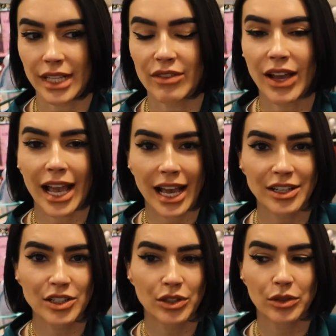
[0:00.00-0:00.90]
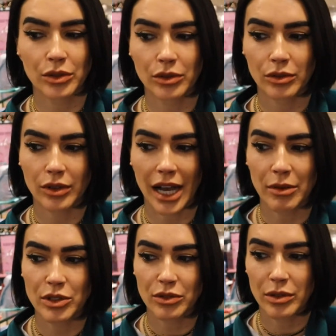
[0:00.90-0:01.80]
if I had to do, I
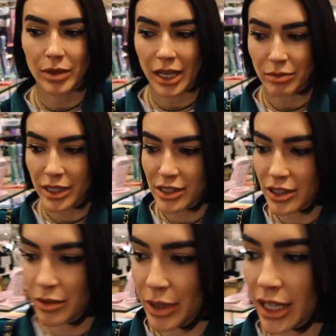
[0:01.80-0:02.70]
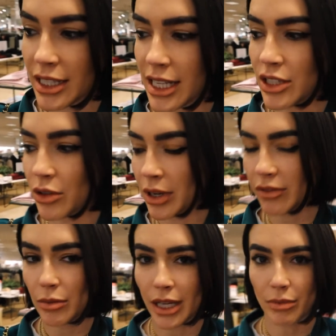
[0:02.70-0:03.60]
would do the black blazer because I don't have
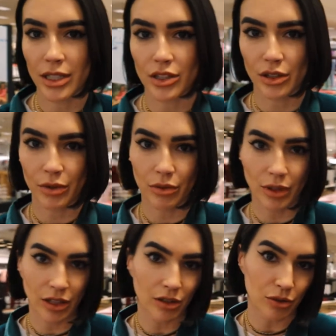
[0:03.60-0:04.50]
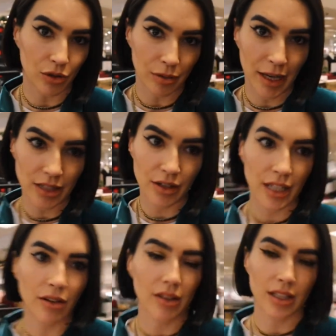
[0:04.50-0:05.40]
a black blazer with really good shoulder pads right
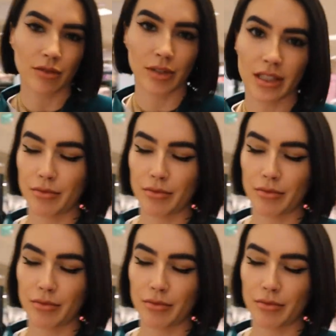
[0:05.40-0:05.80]
now and this one is